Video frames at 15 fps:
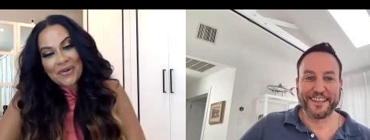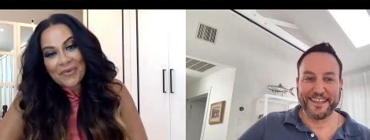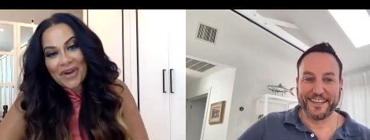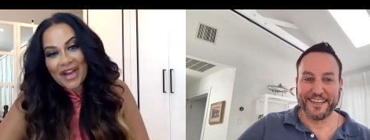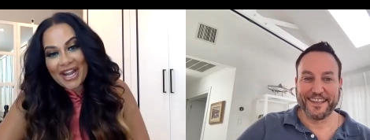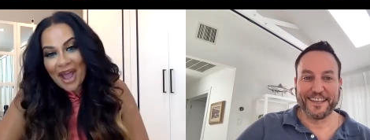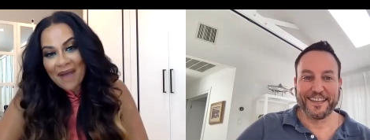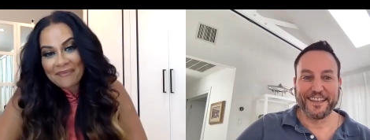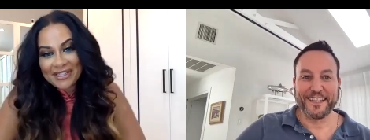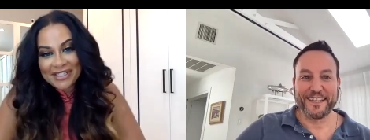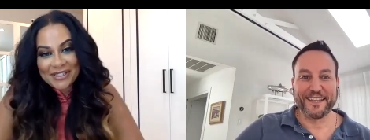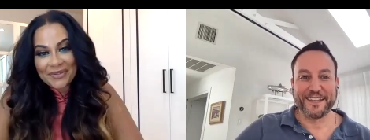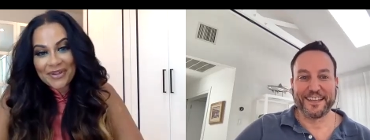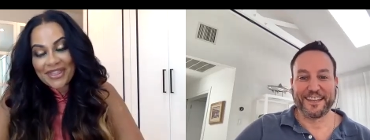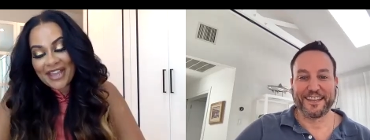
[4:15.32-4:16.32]
Speaker 1: what
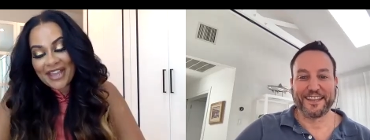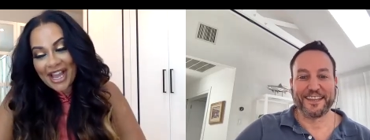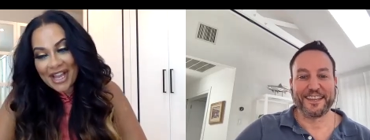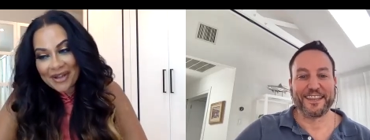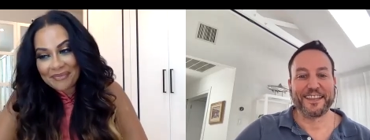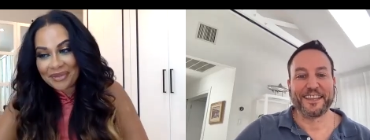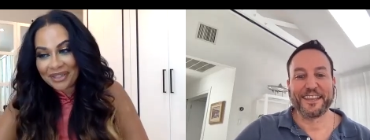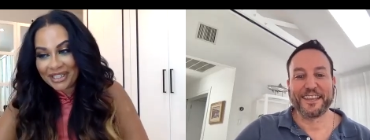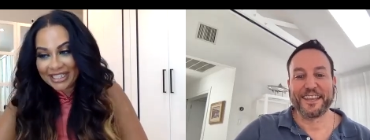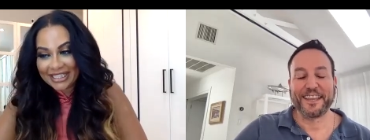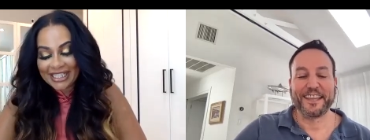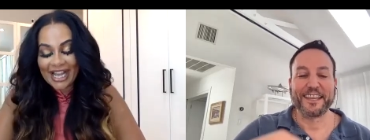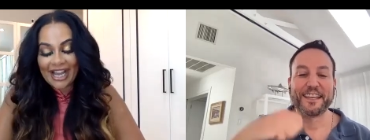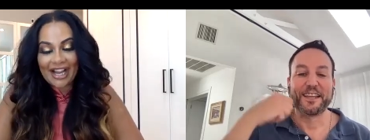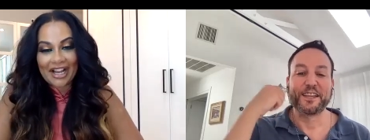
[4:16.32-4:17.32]
happens with that but
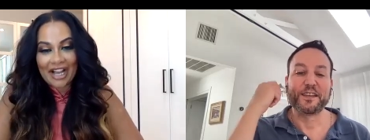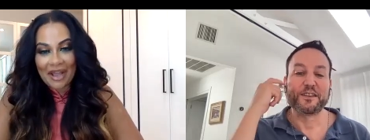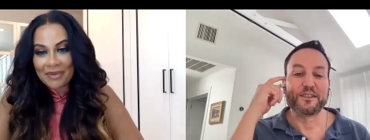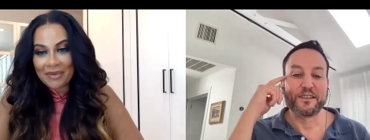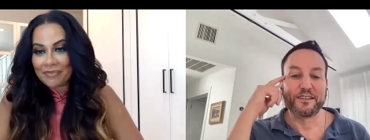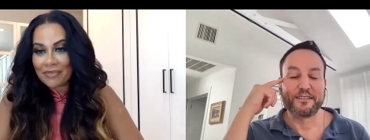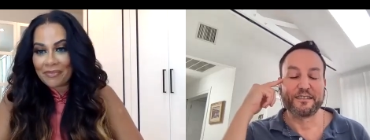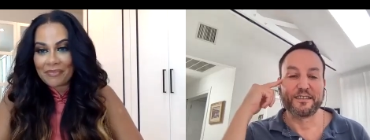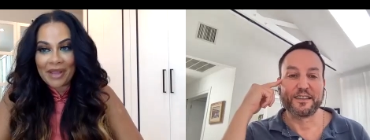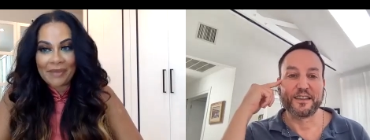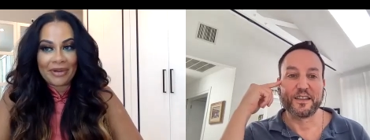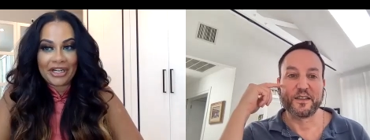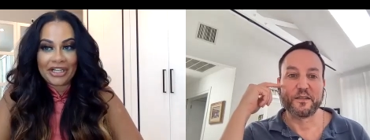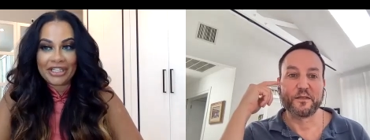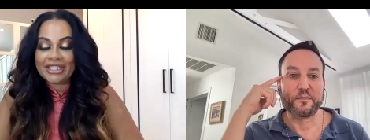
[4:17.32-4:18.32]
yeah i mean my
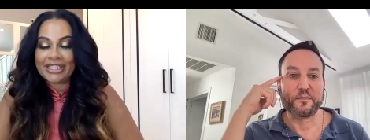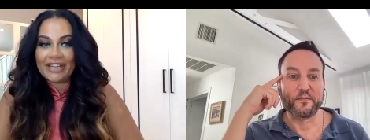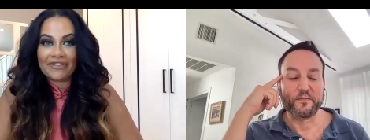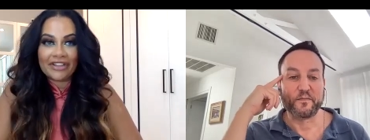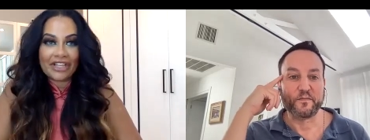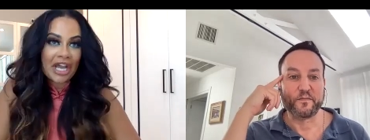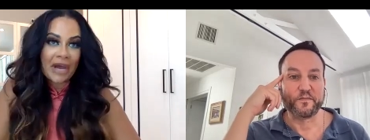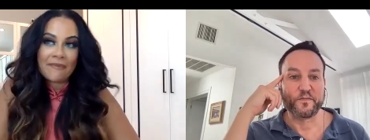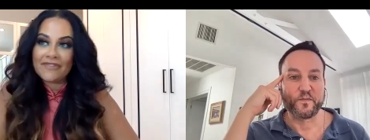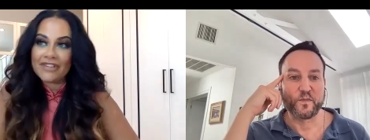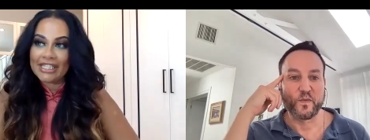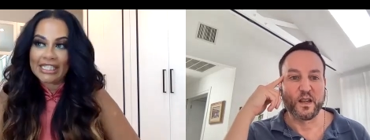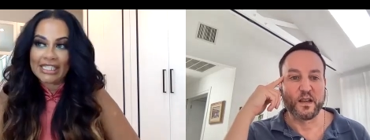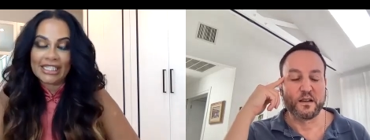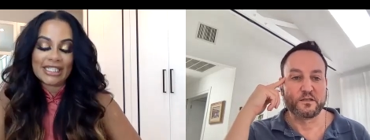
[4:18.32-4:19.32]
parents definitely come
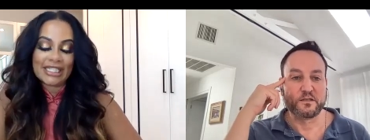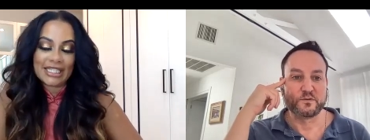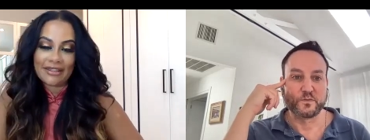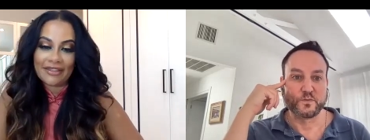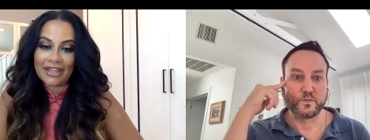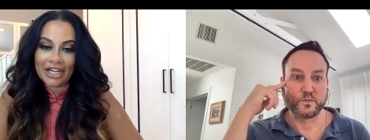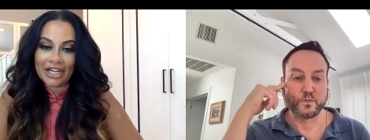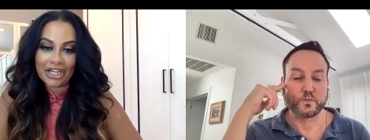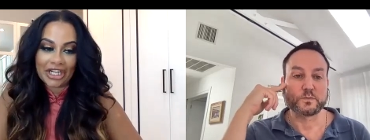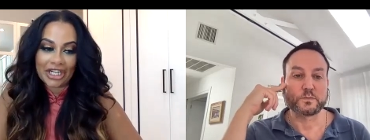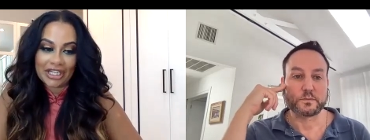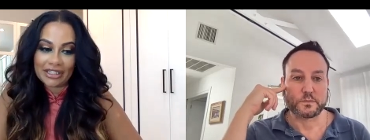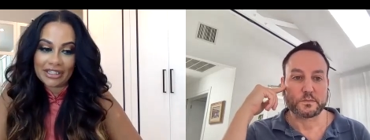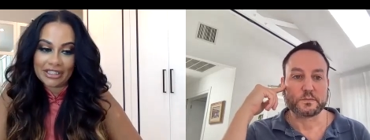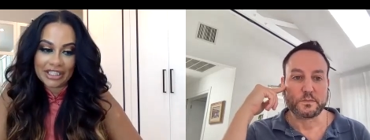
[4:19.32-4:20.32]
visit
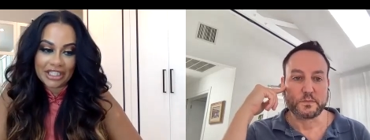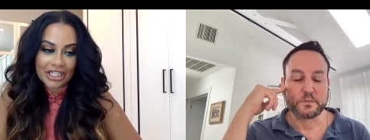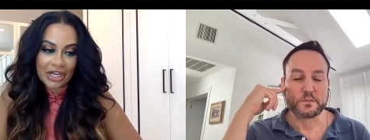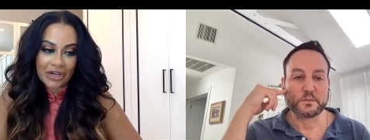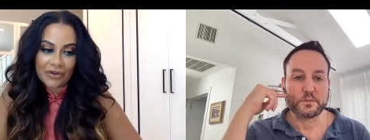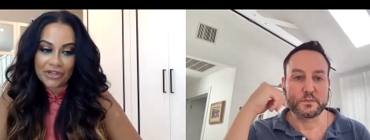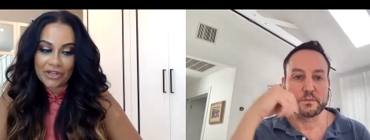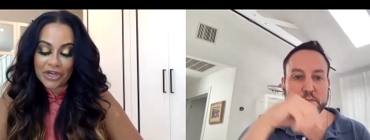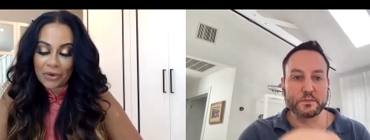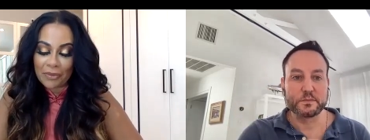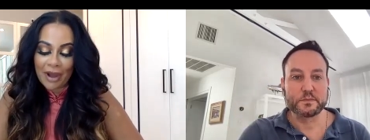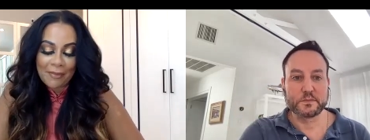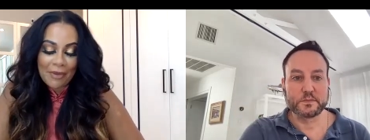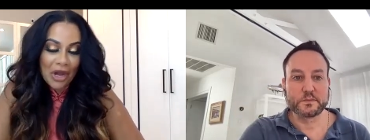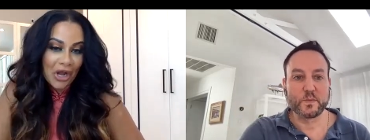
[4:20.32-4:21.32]
they're you know you know
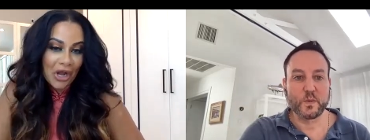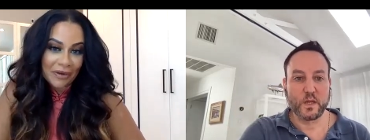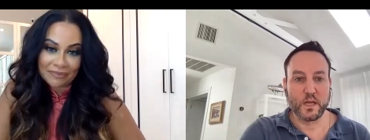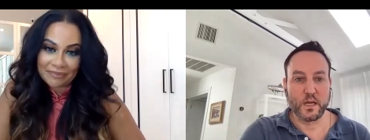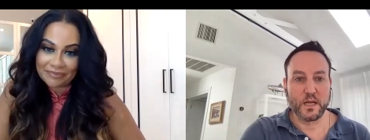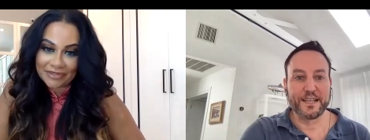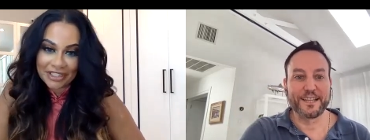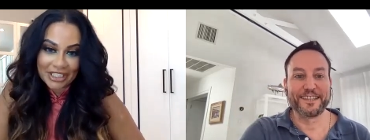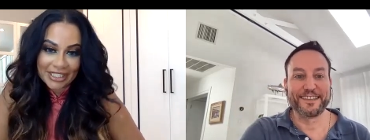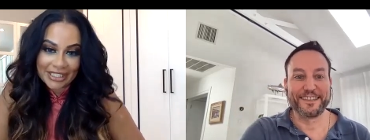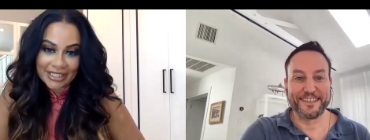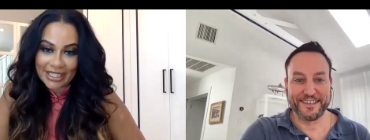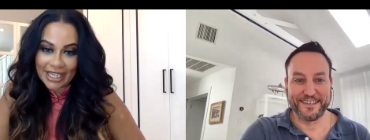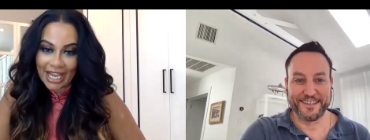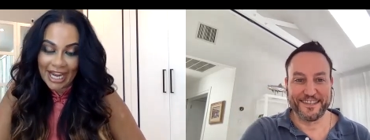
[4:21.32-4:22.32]
my mom
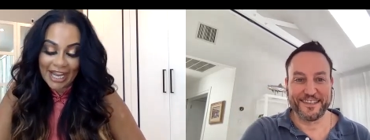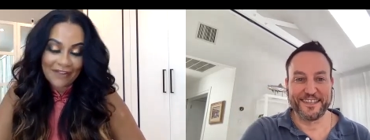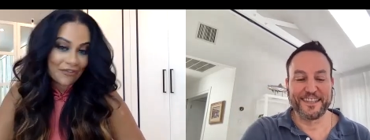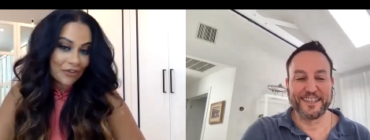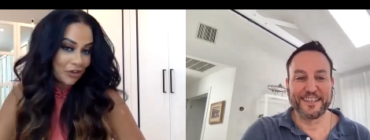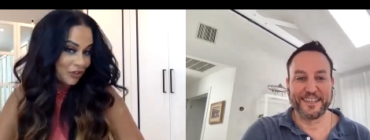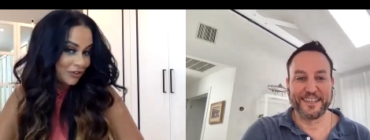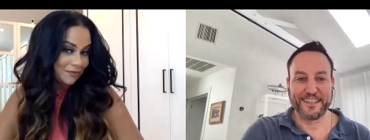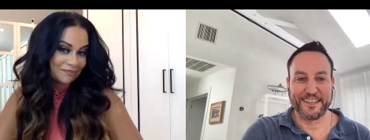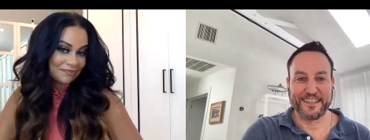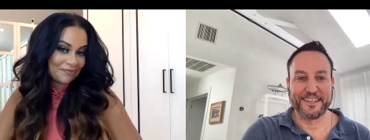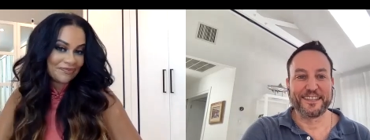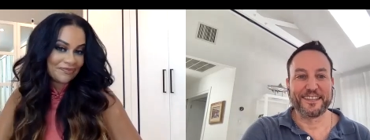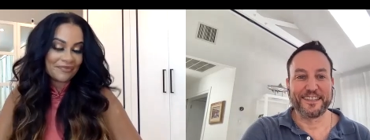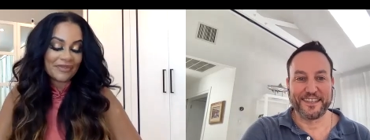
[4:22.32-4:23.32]
she's a handful
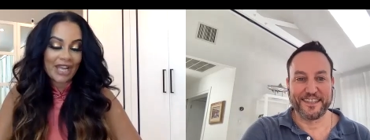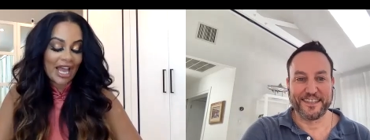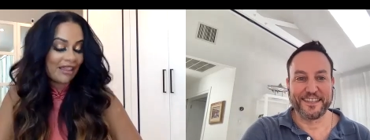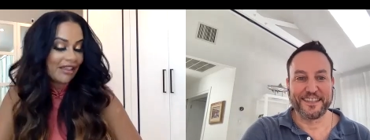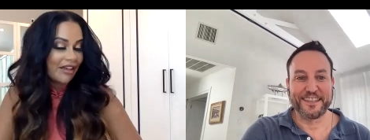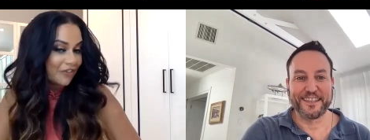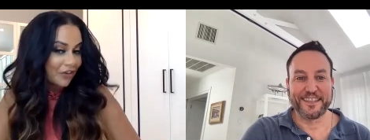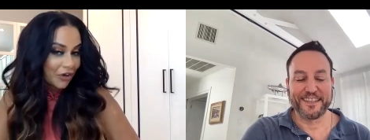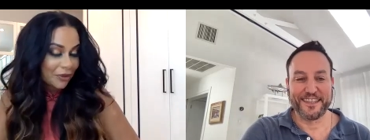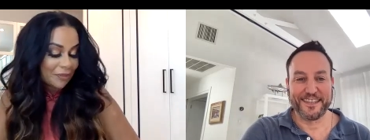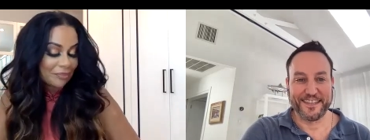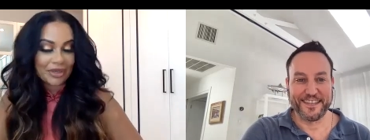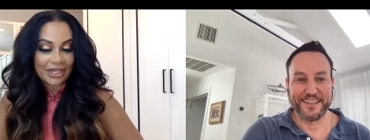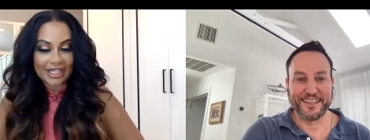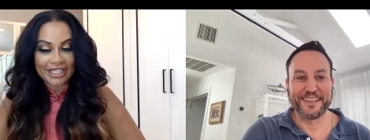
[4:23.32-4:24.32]
i love her
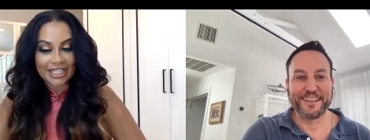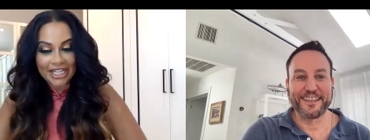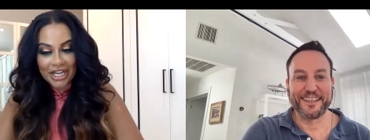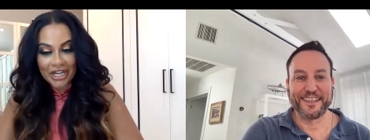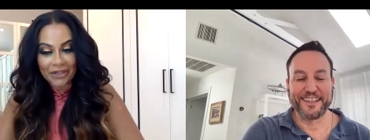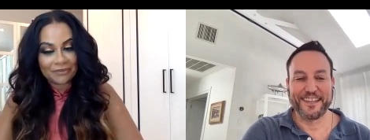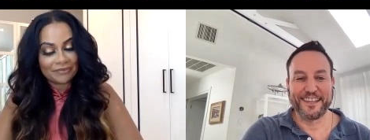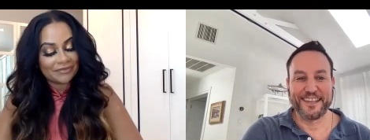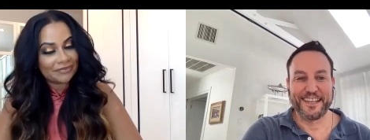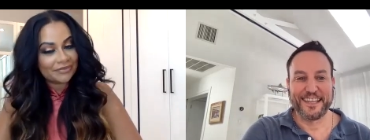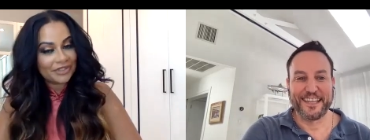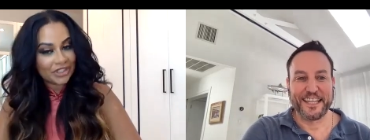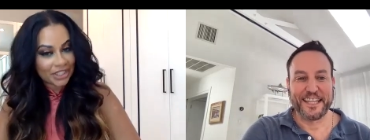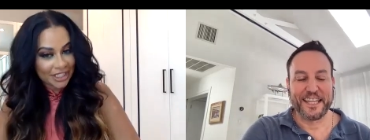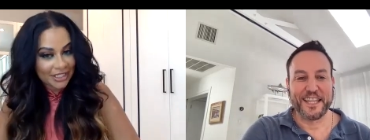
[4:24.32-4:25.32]
but you know
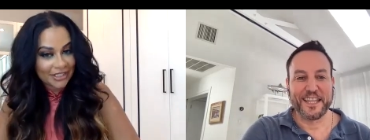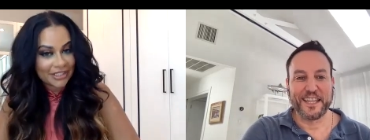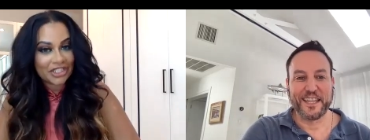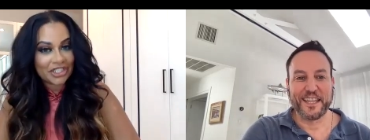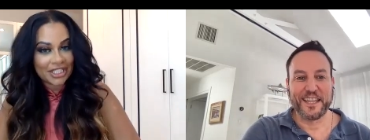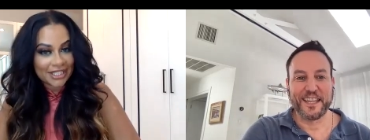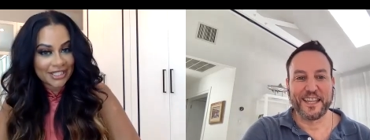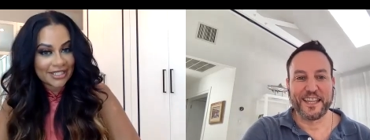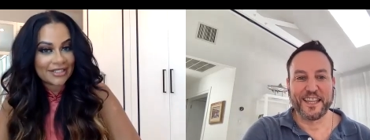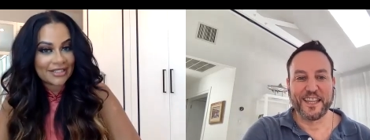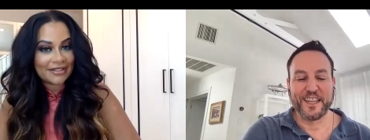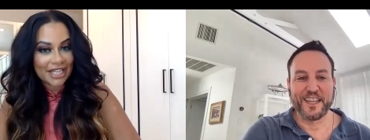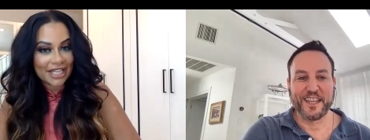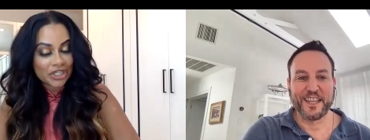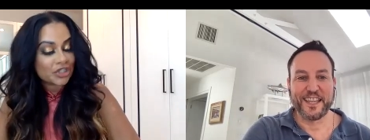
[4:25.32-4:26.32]
she she's
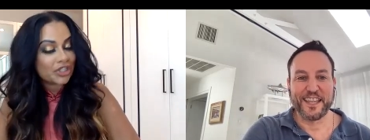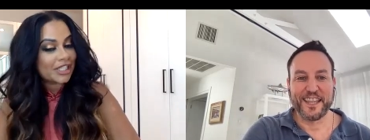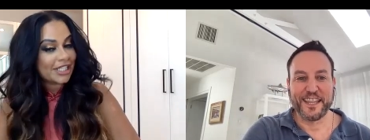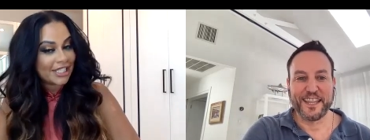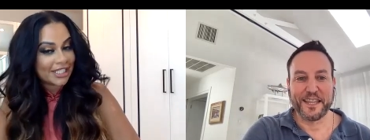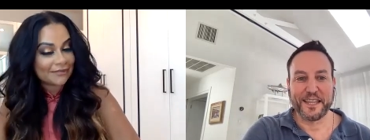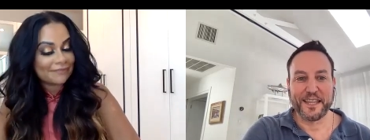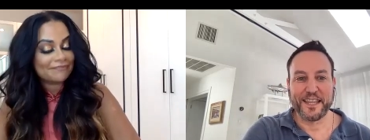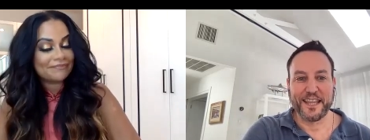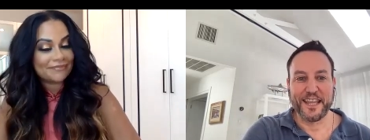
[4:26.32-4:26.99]
interesting